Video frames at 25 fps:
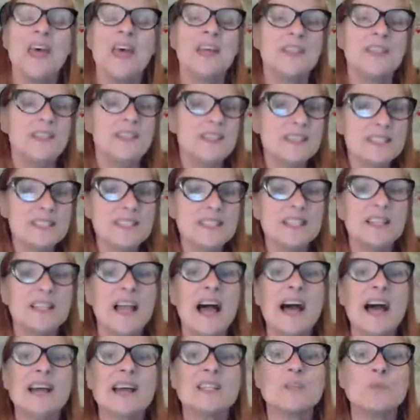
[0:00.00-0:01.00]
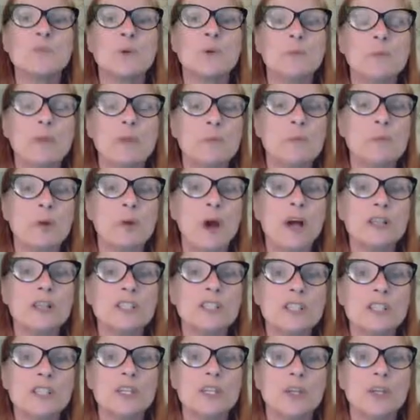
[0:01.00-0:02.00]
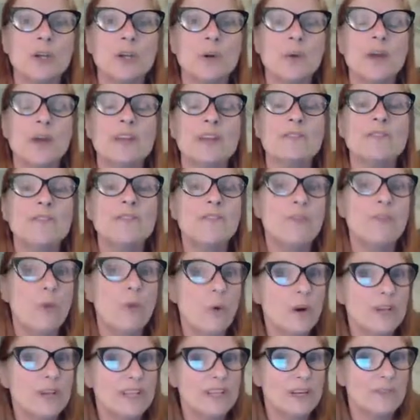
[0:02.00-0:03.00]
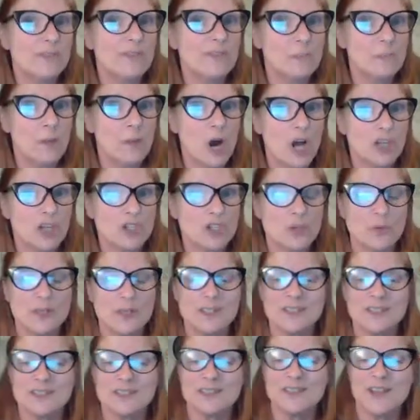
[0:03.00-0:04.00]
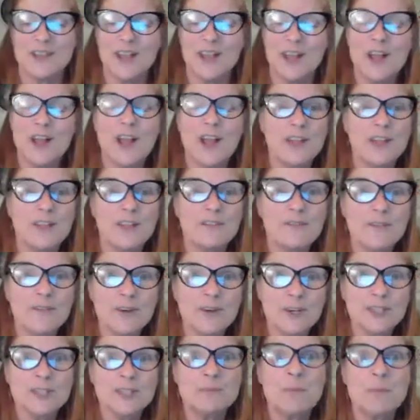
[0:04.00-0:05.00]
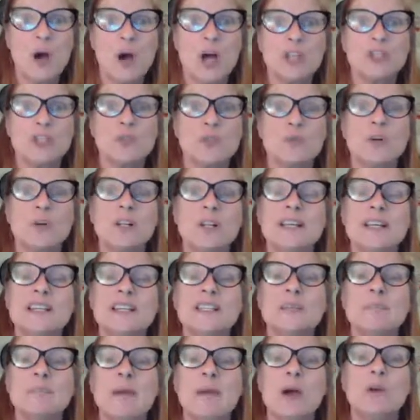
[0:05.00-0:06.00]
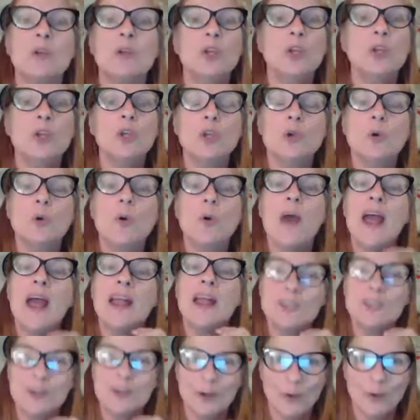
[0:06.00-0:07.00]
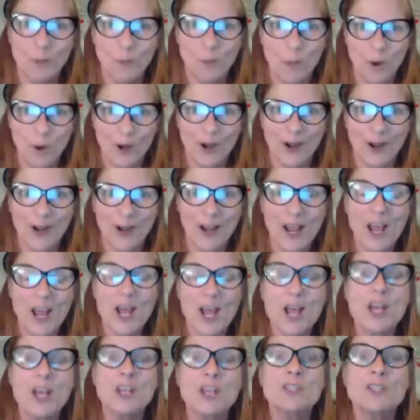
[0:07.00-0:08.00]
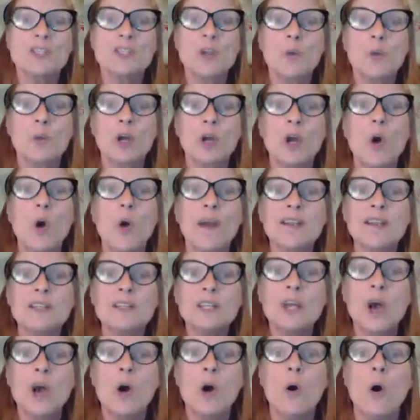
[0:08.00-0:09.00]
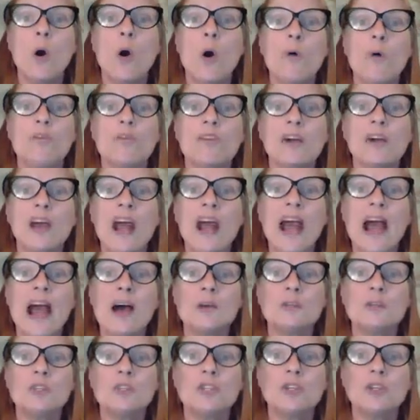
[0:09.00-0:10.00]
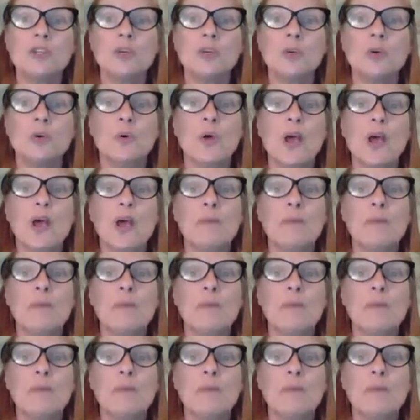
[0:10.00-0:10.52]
This class will be brought to you in 4 different modules. The first module is about you and your work. So we're going to go over how to